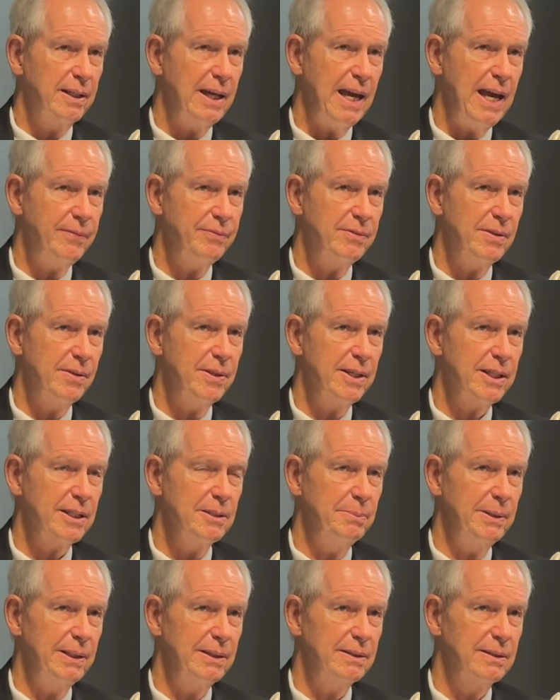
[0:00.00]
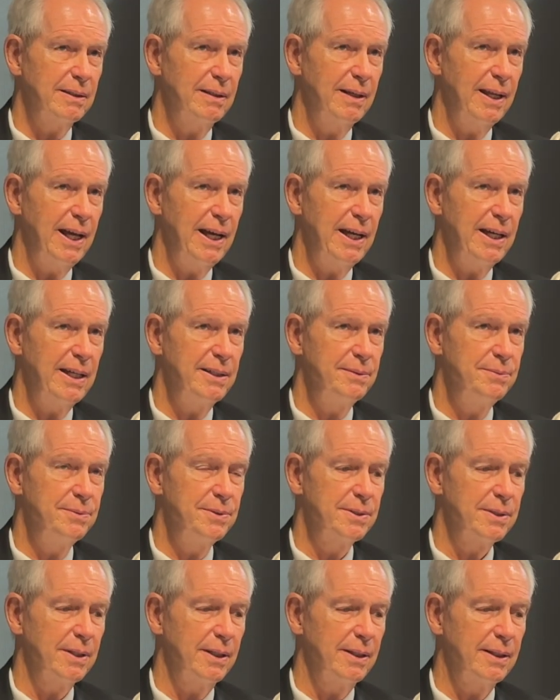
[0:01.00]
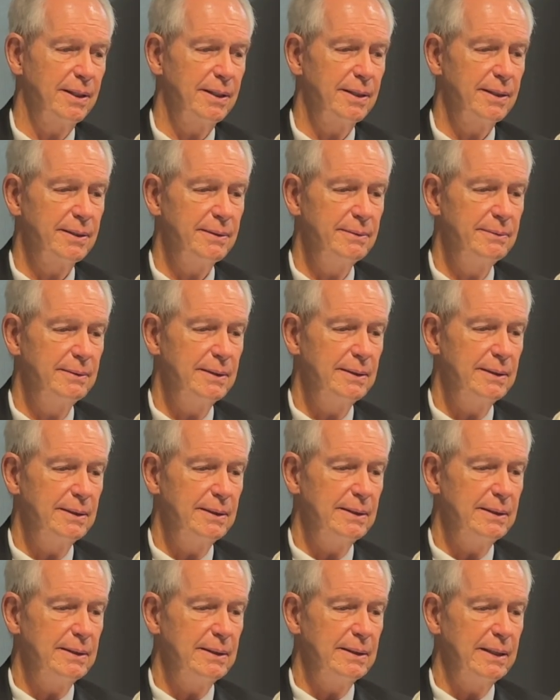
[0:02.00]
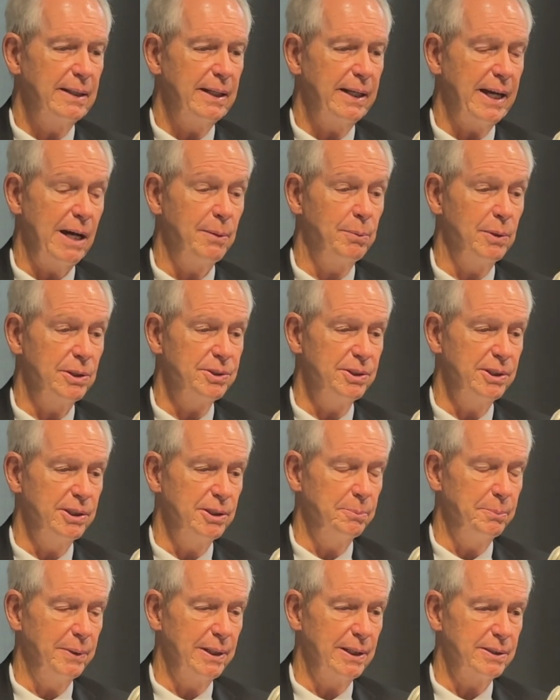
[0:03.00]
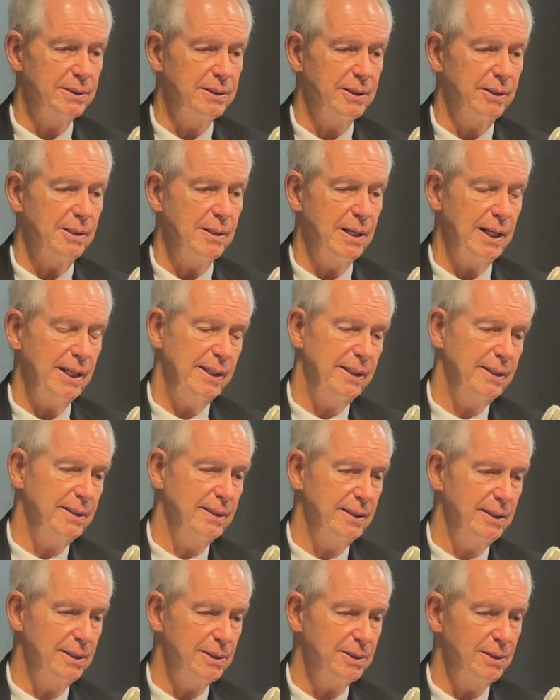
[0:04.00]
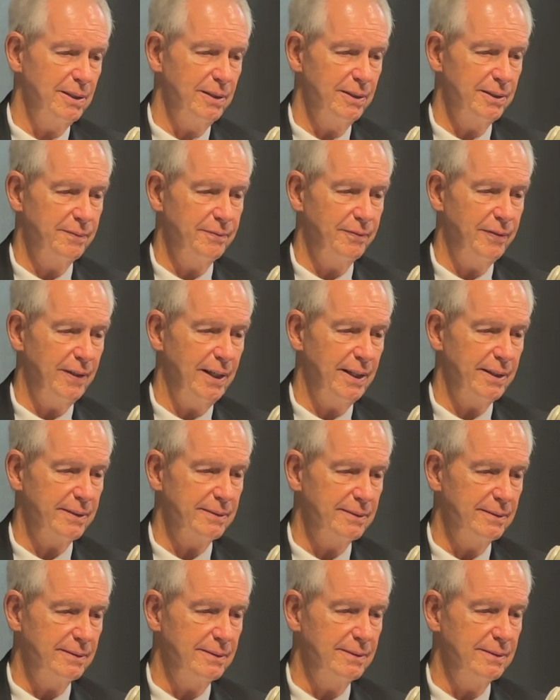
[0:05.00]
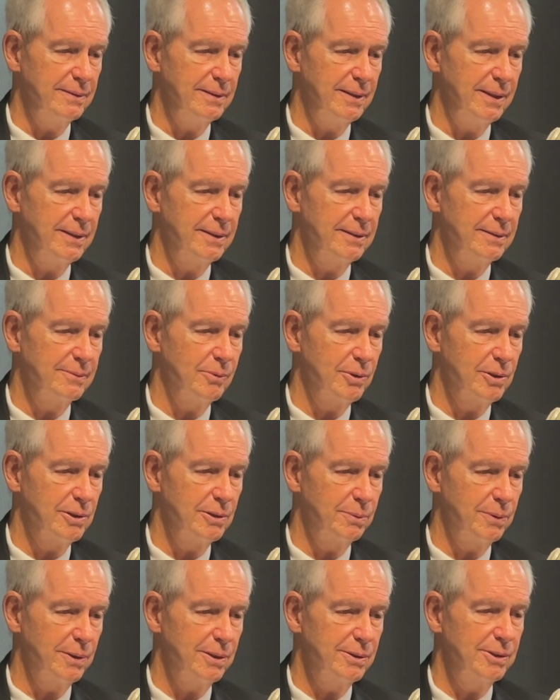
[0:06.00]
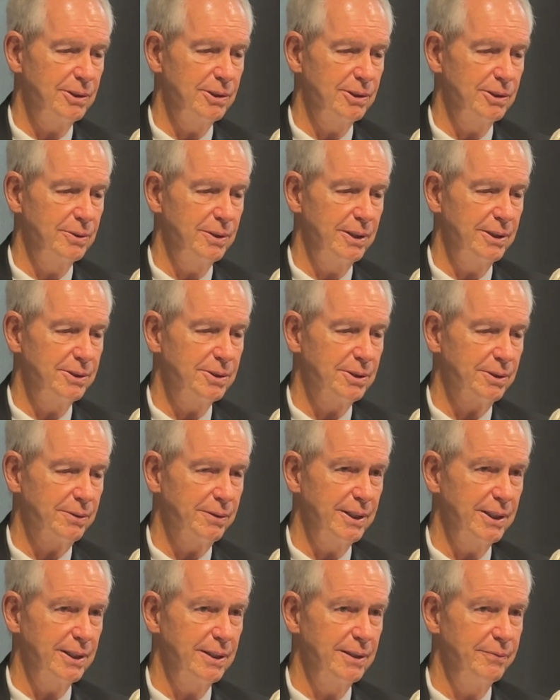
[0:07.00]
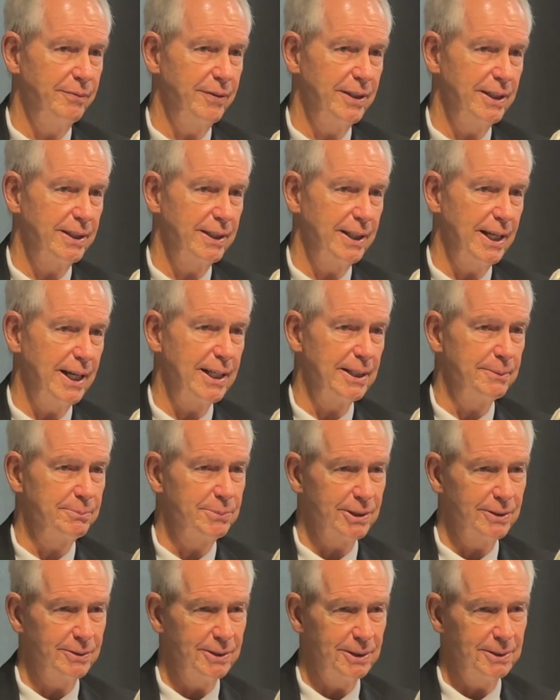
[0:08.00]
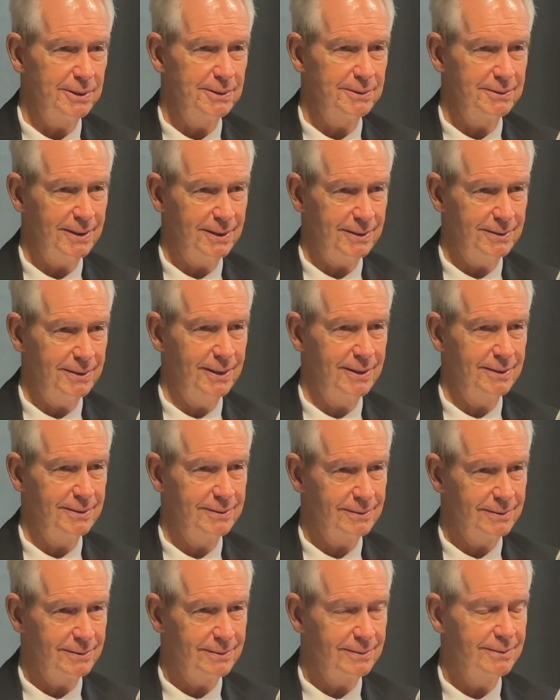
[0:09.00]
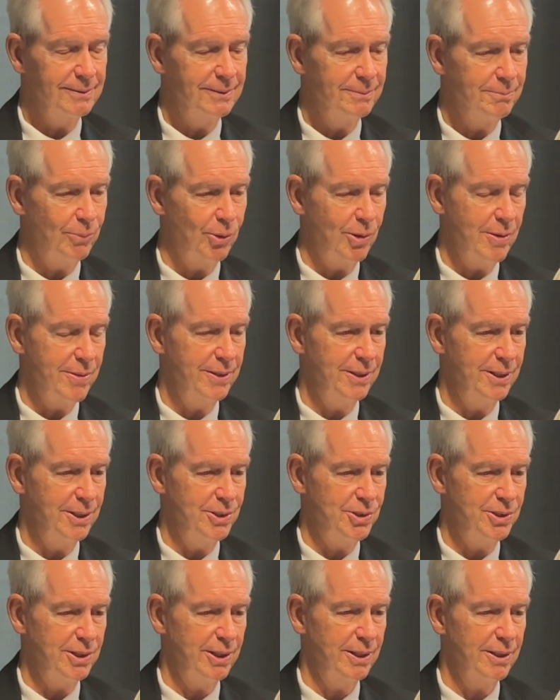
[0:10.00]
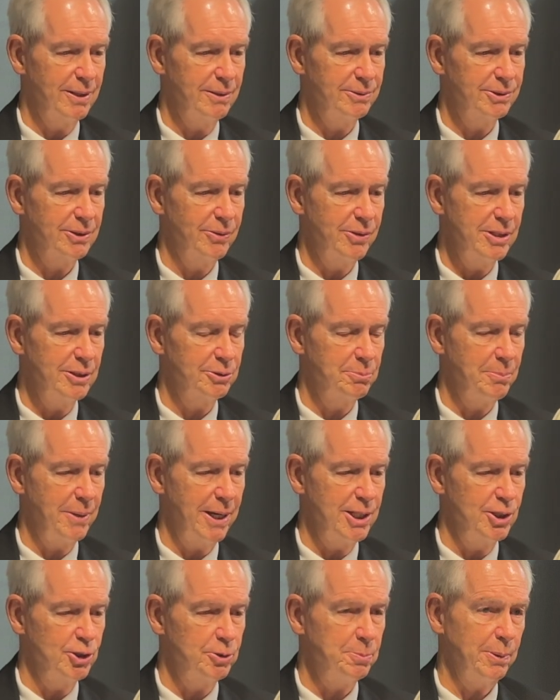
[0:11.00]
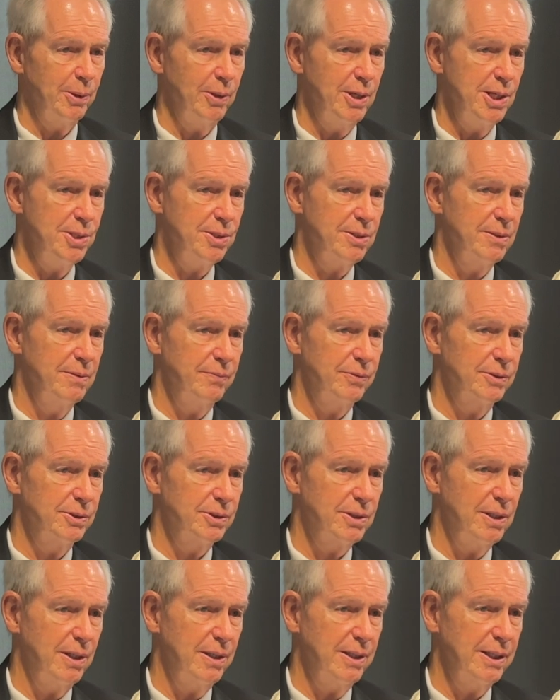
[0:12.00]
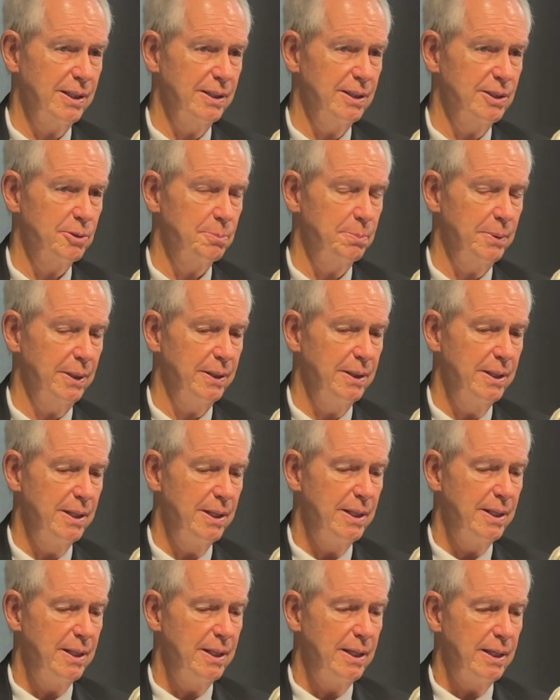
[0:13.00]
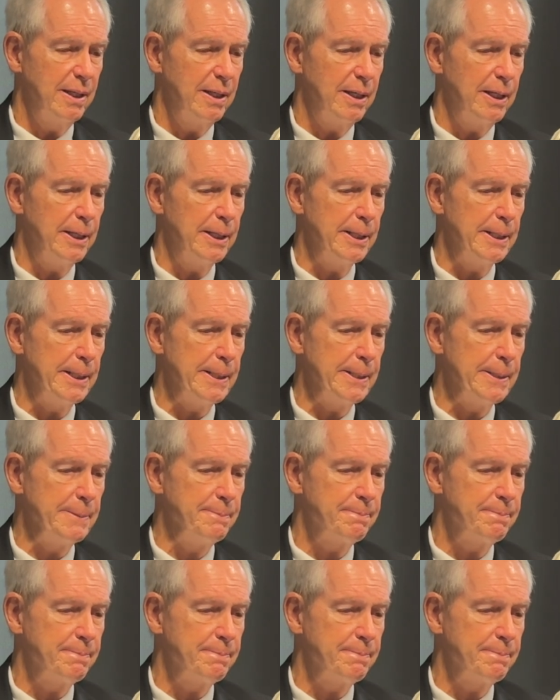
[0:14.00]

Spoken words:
have to think about their lives. And I wasn't in the military. I had an uncle that fought in World War II and Korea and Vietnam, so he had done more than his share. So he was my inspiration for starting this. But uh,